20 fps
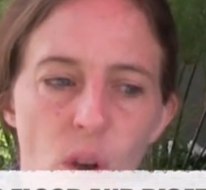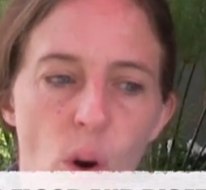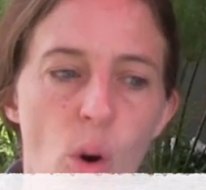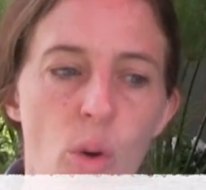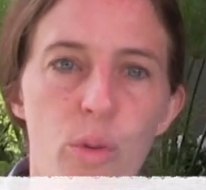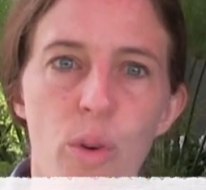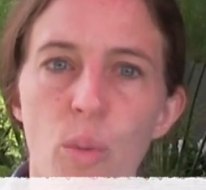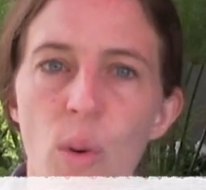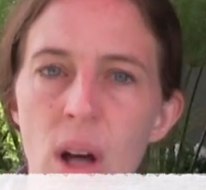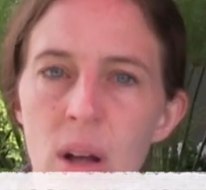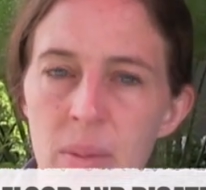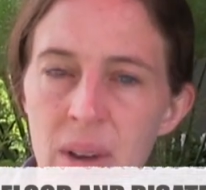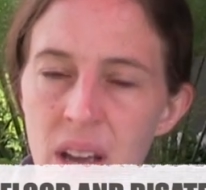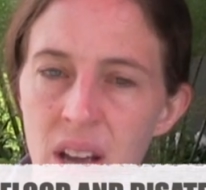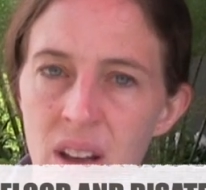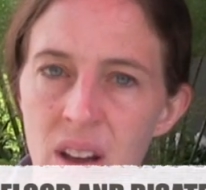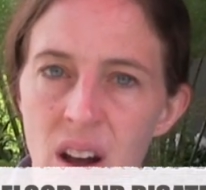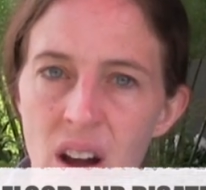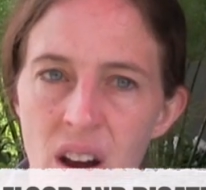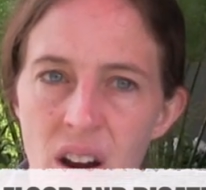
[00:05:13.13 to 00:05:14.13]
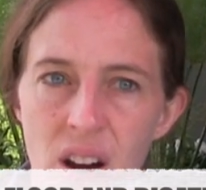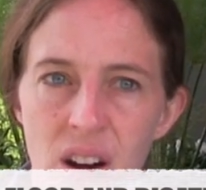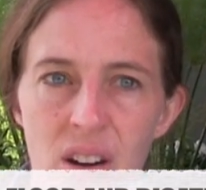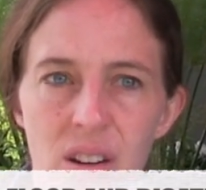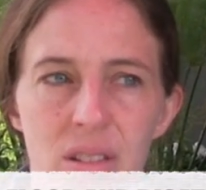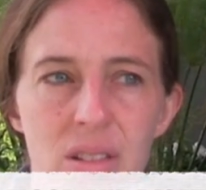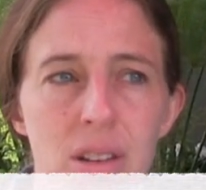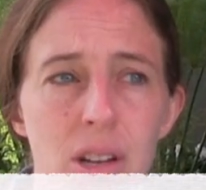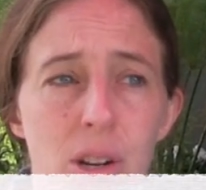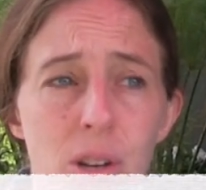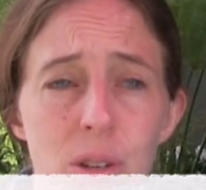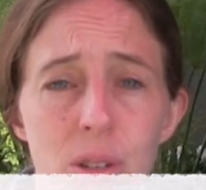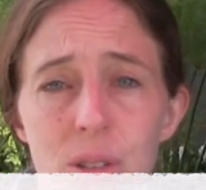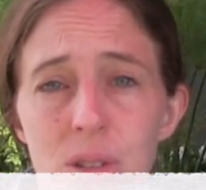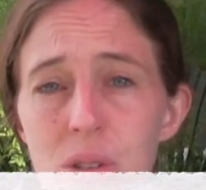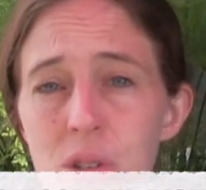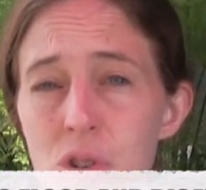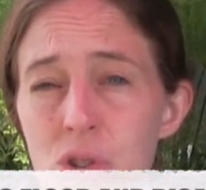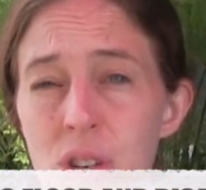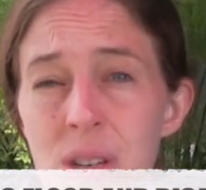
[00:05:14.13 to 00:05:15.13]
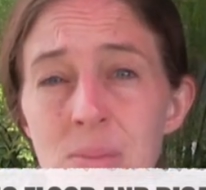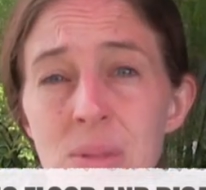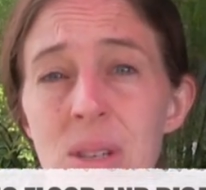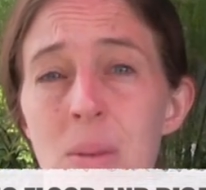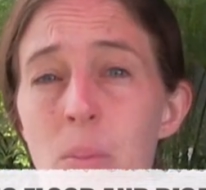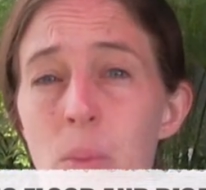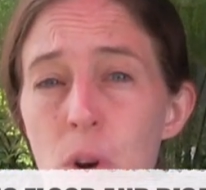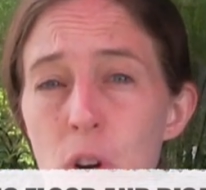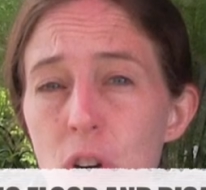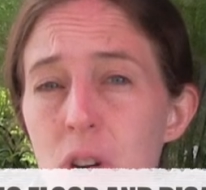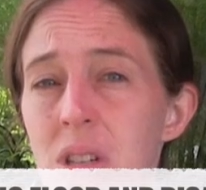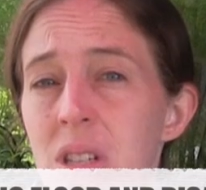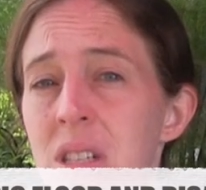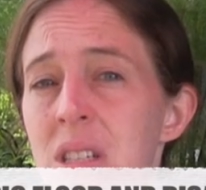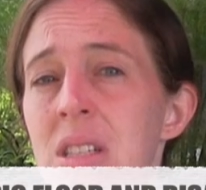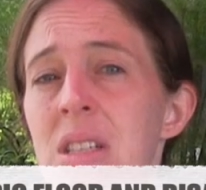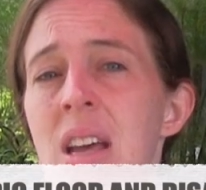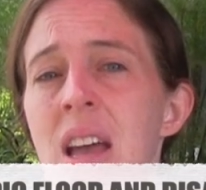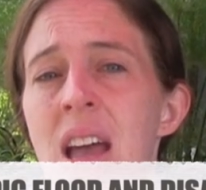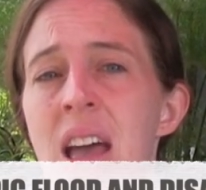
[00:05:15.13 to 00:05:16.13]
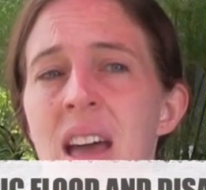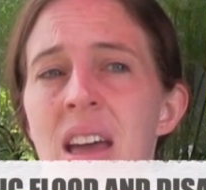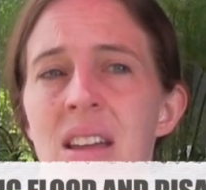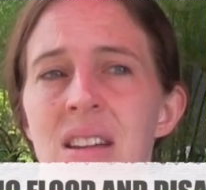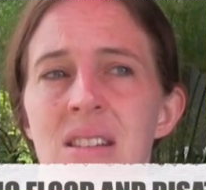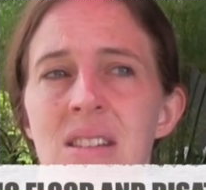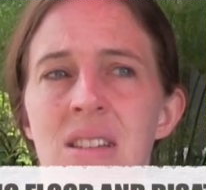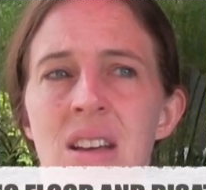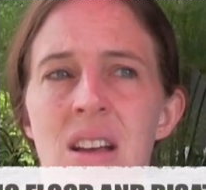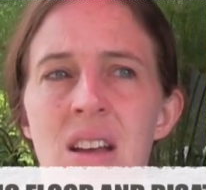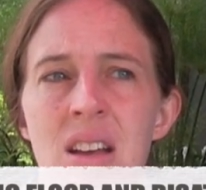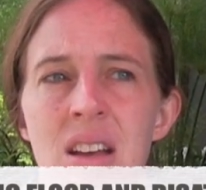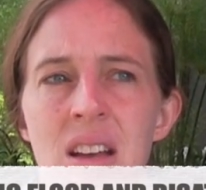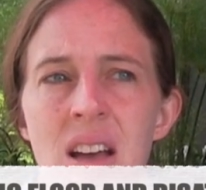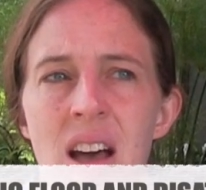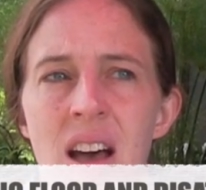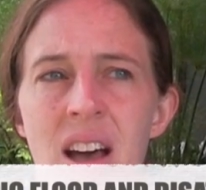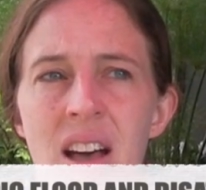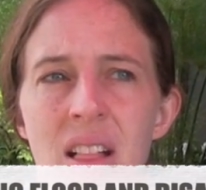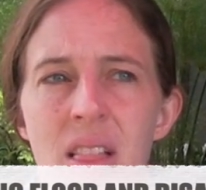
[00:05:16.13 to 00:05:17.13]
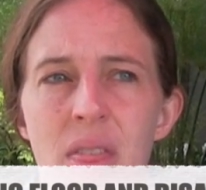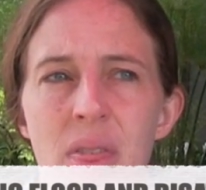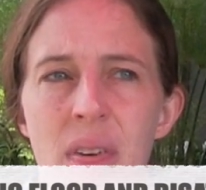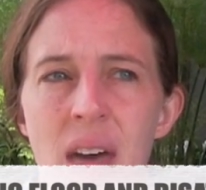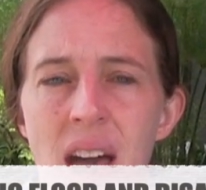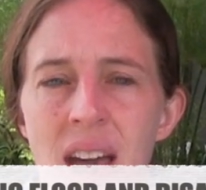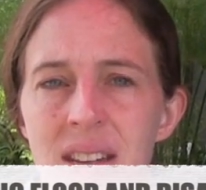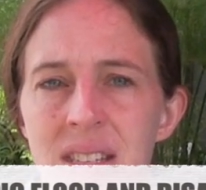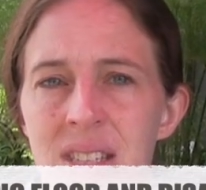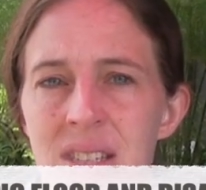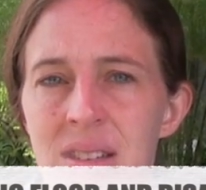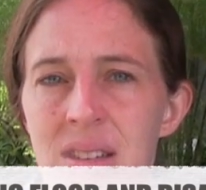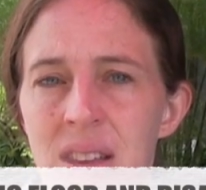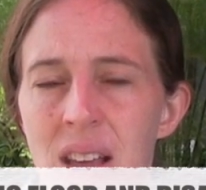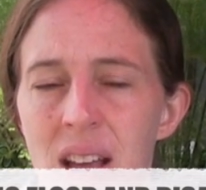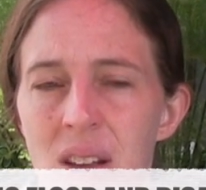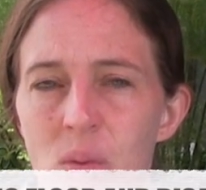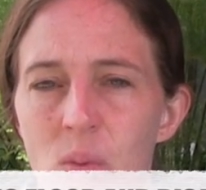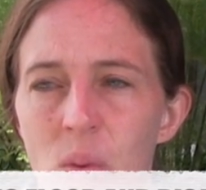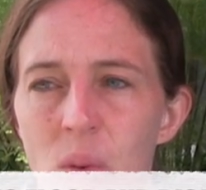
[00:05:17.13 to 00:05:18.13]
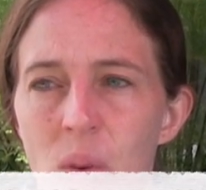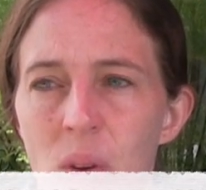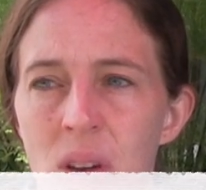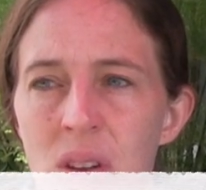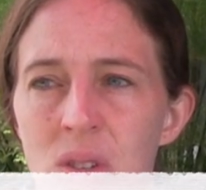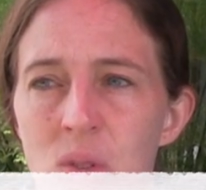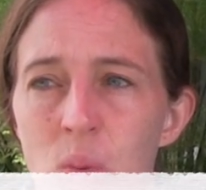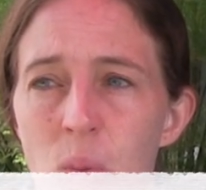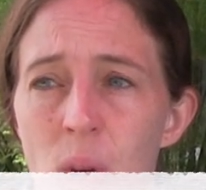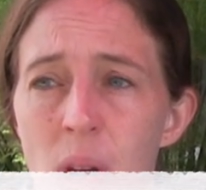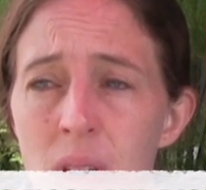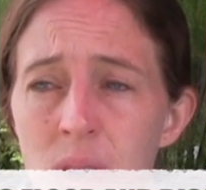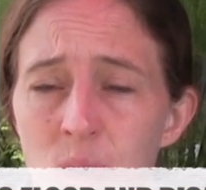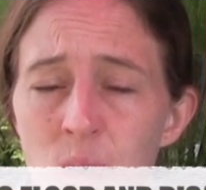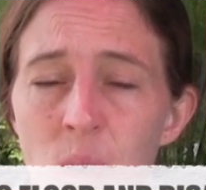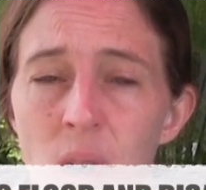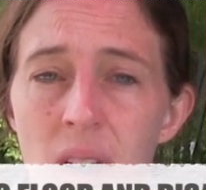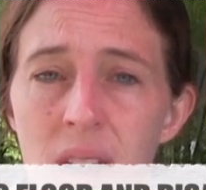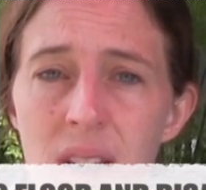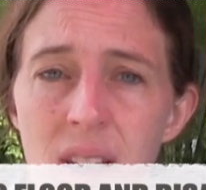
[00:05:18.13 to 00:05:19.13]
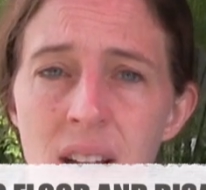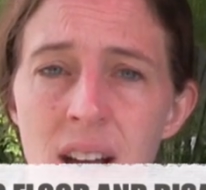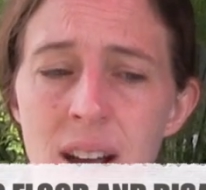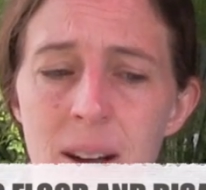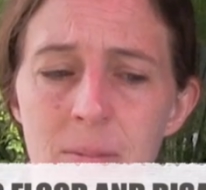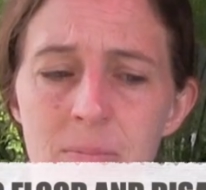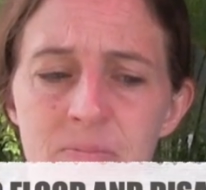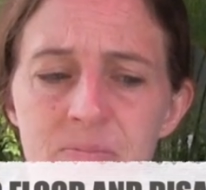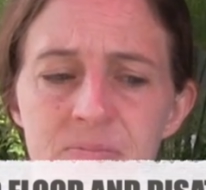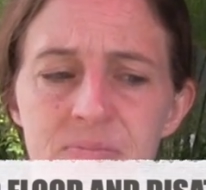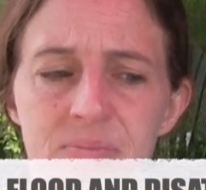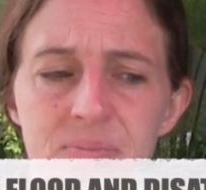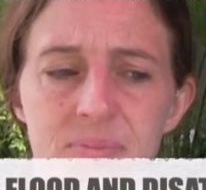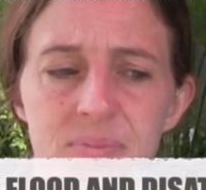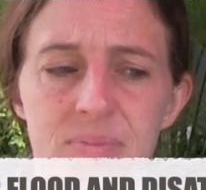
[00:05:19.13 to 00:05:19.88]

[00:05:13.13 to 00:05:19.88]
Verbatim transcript: overwhelming our little streams and brooks and uh, that's that is has what um,